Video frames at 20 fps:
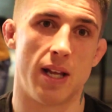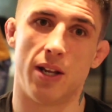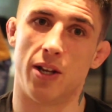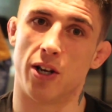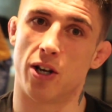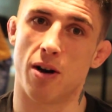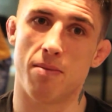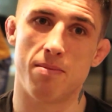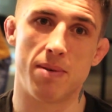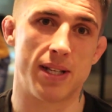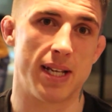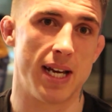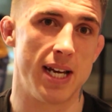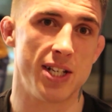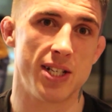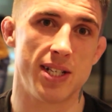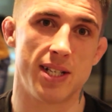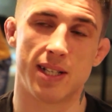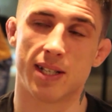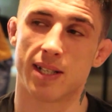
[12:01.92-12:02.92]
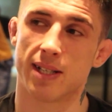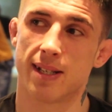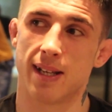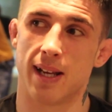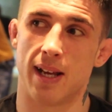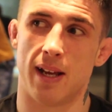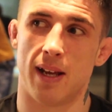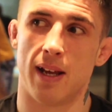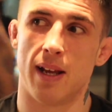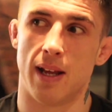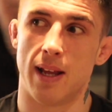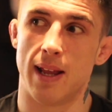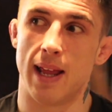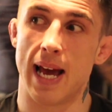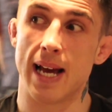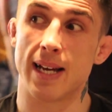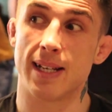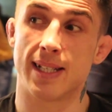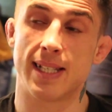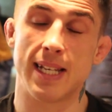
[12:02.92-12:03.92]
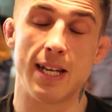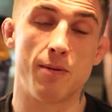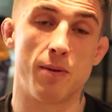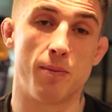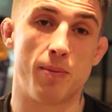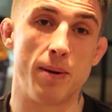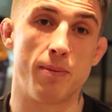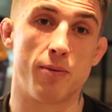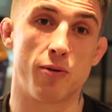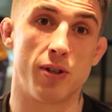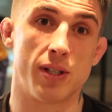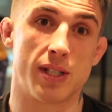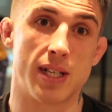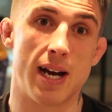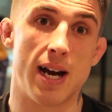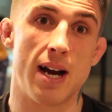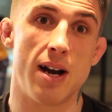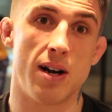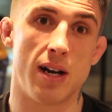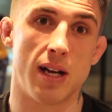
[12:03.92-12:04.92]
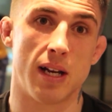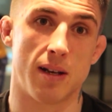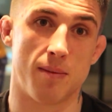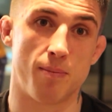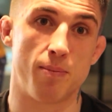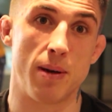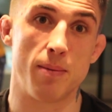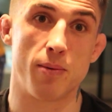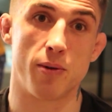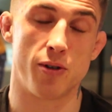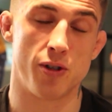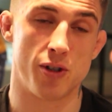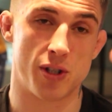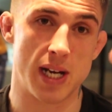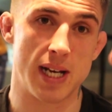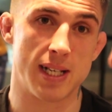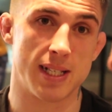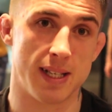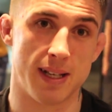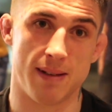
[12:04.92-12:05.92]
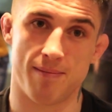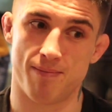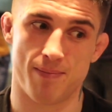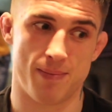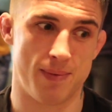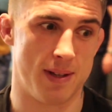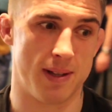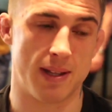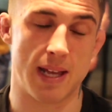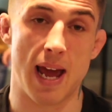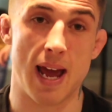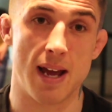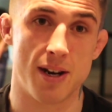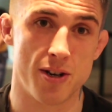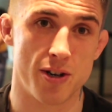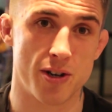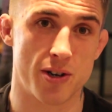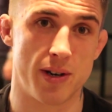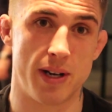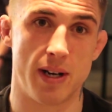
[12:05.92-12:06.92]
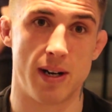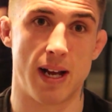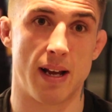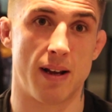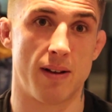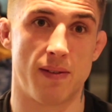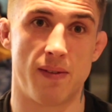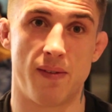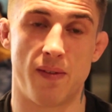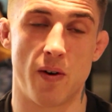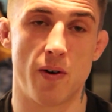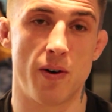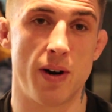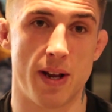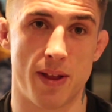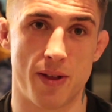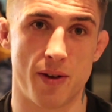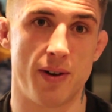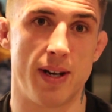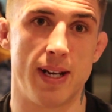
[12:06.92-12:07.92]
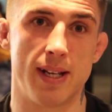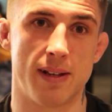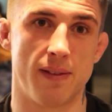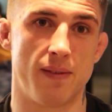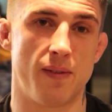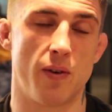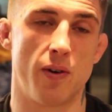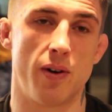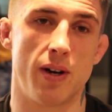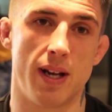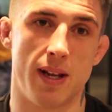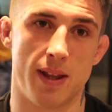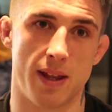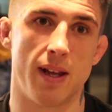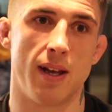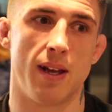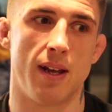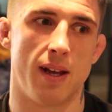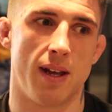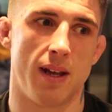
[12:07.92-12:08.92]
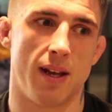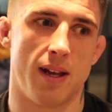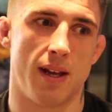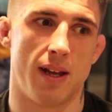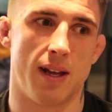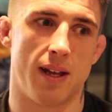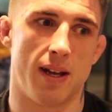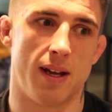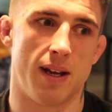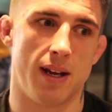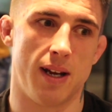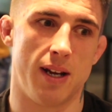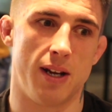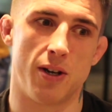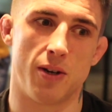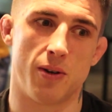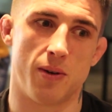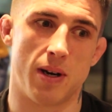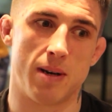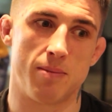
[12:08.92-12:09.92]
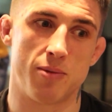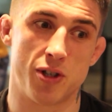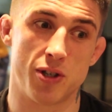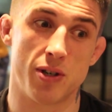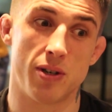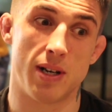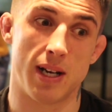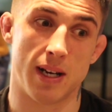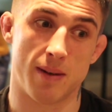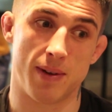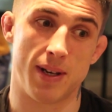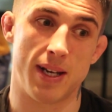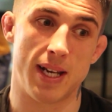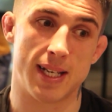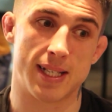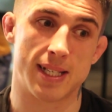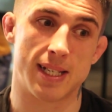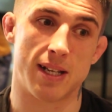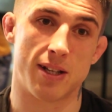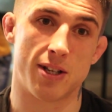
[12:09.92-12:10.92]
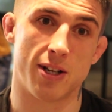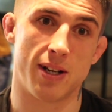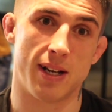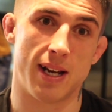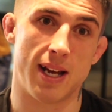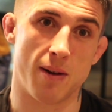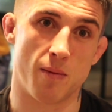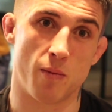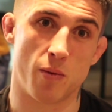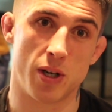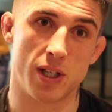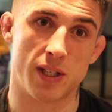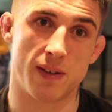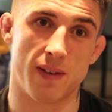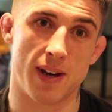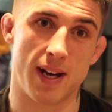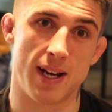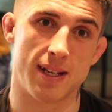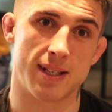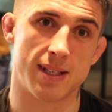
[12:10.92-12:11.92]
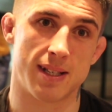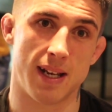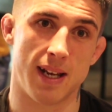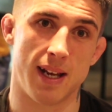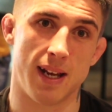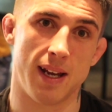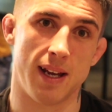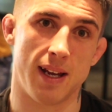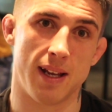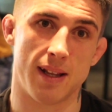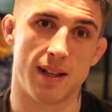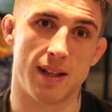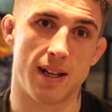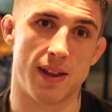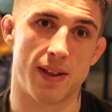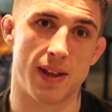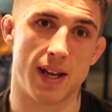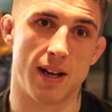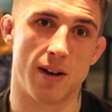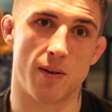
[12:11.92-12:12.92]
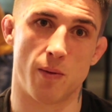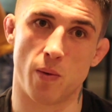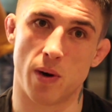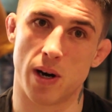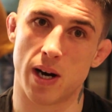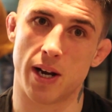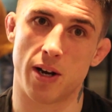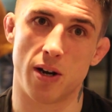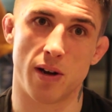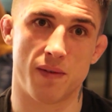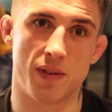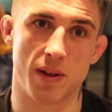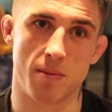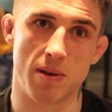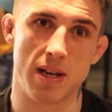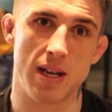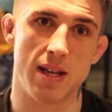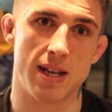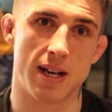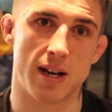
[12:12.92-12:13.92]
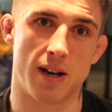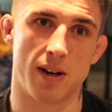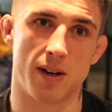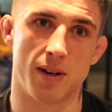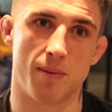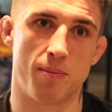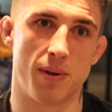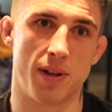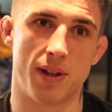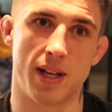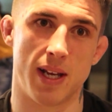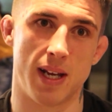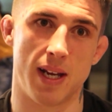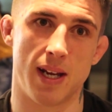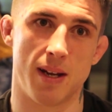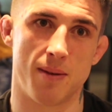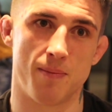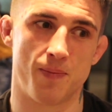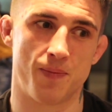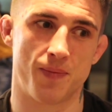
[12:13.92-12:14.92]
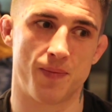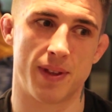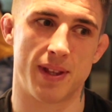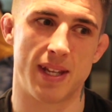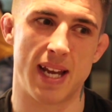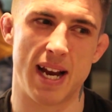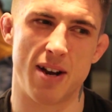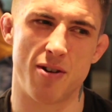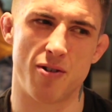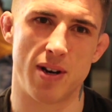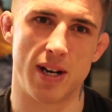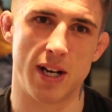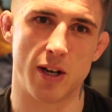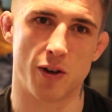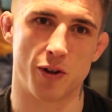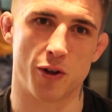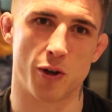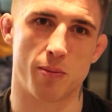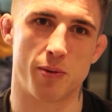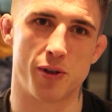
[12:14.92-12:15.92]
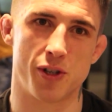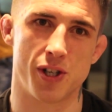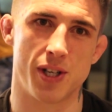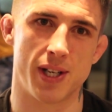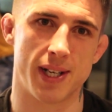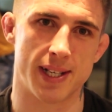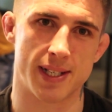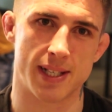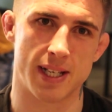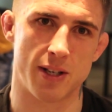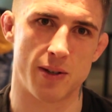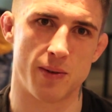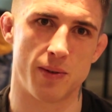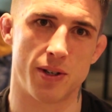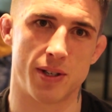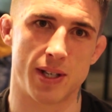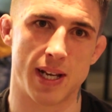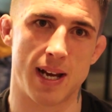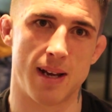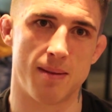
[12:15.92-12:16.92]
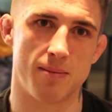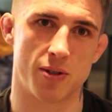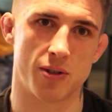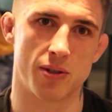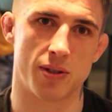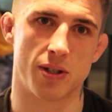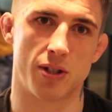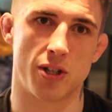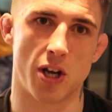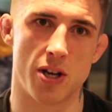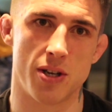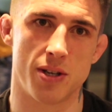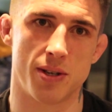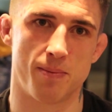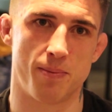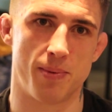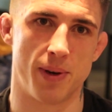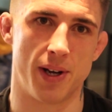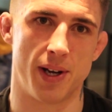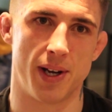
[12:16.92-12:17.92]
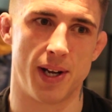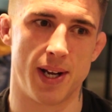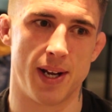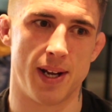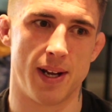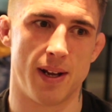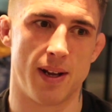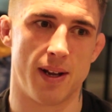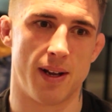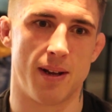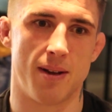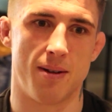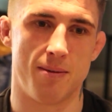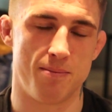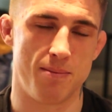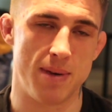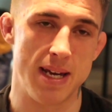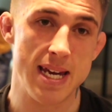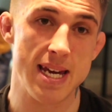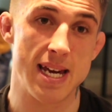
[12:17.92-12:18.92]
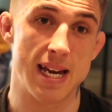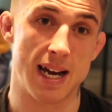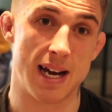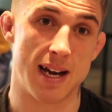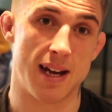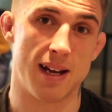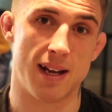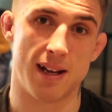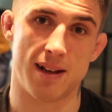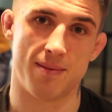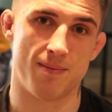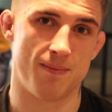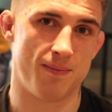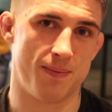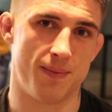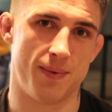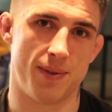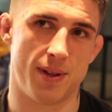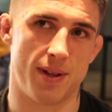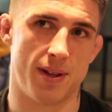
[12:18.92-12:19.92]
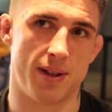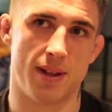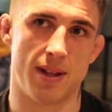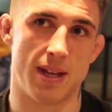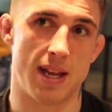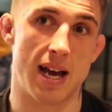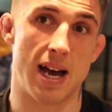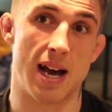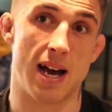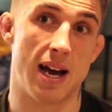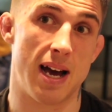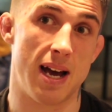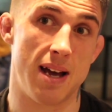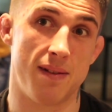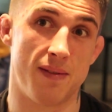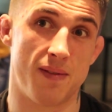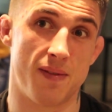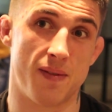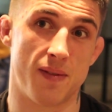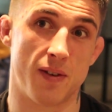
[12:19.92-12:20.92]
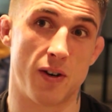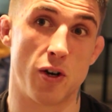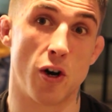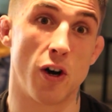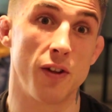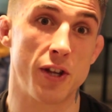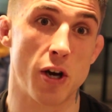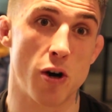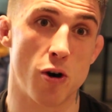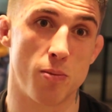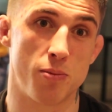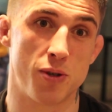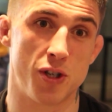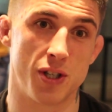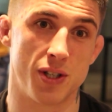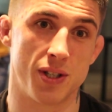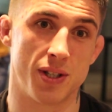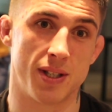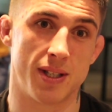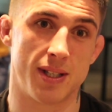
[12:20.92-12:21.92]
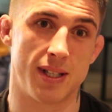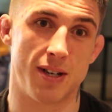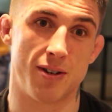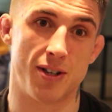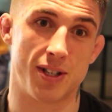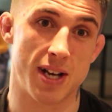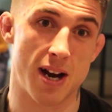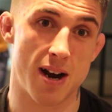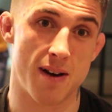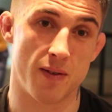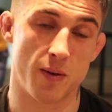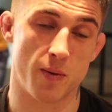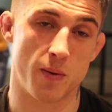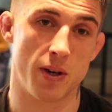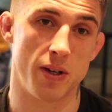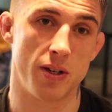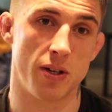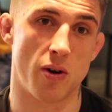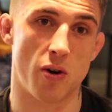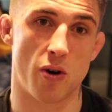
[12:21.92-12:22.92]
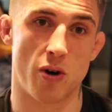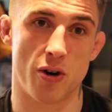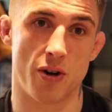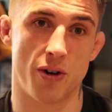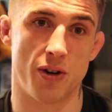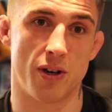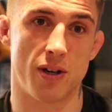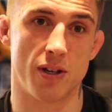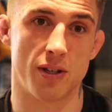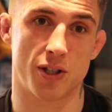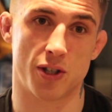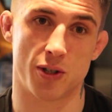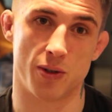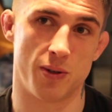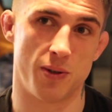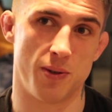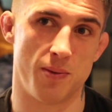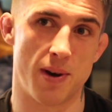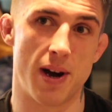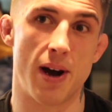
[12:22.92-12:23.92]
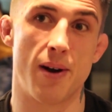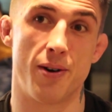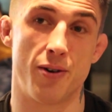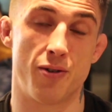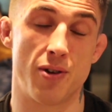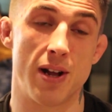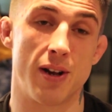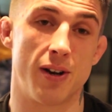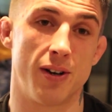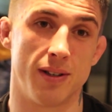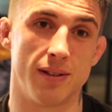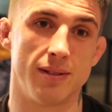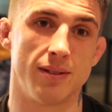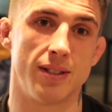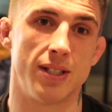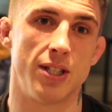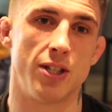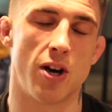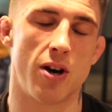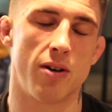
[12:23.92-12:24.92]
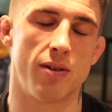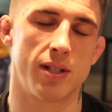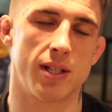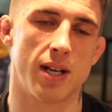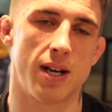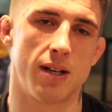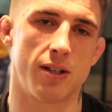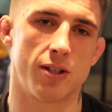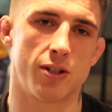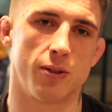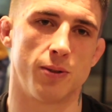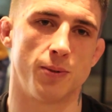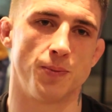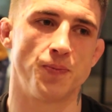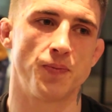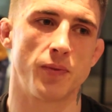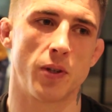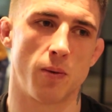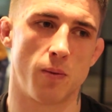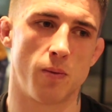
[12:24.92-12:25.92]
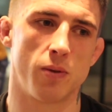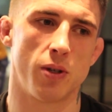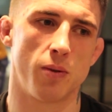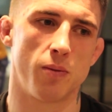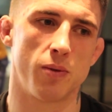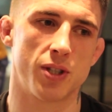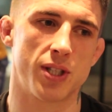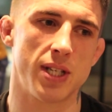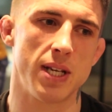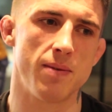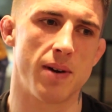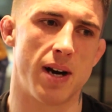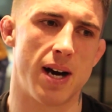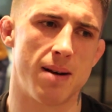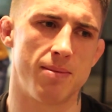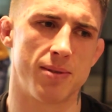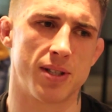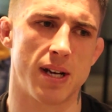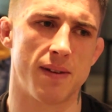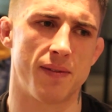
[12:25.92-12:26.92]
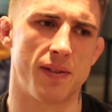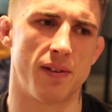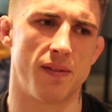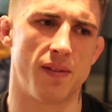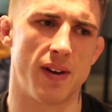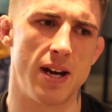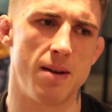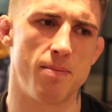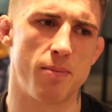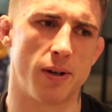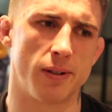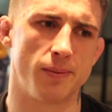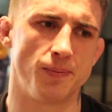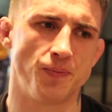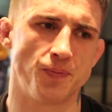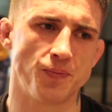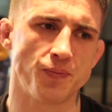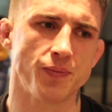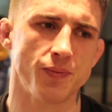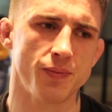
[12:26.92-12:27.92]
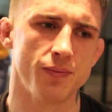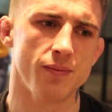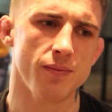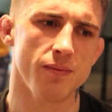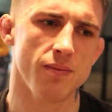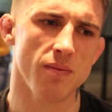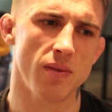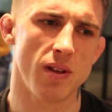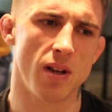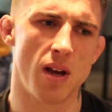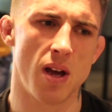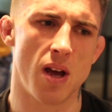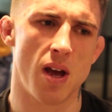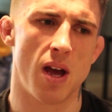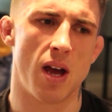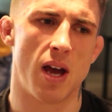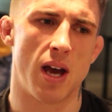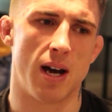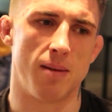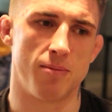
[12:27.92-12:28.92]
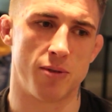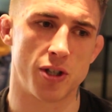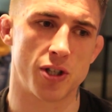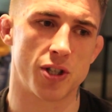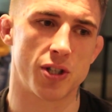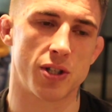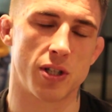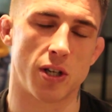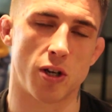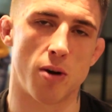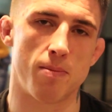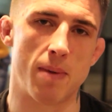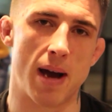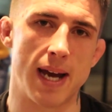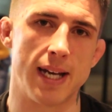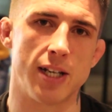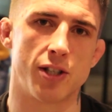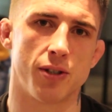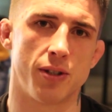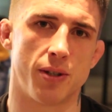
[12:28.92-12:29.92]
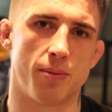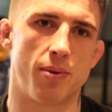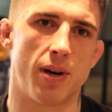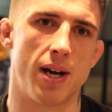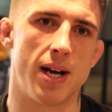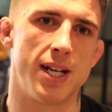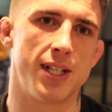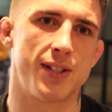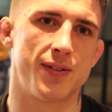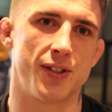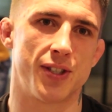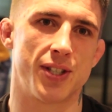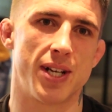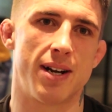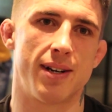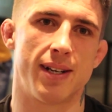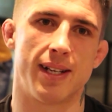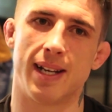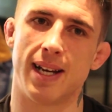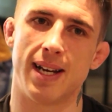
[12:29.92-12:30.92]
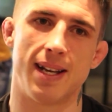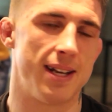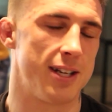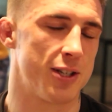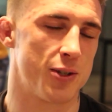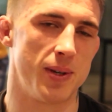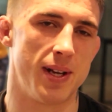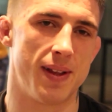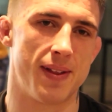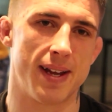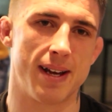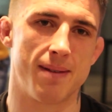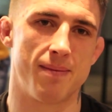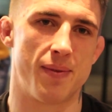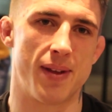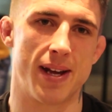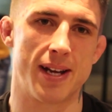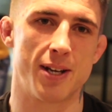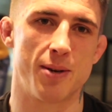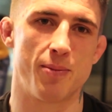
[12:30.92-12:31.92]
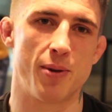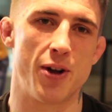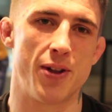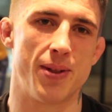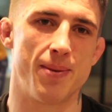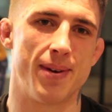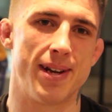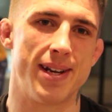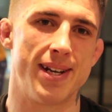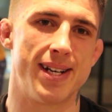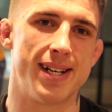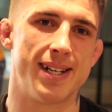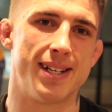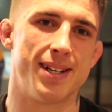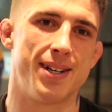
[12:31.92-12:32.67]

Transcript: The competition, I can see when people retire, like people who's actually they end their career like 40, 38 to 40. I'm sure like when they sit down and watch fights, they think, well, I'd love to be there, but they ain't really got the opportunity because they know their time's done. But me, I've got the option to retire if I want or not, so I would rather not retire. So we'll see what happens after the fight, but I've just got my eyes on the prize for Saturday night, and that's the only thing I'm thinking about at the minute.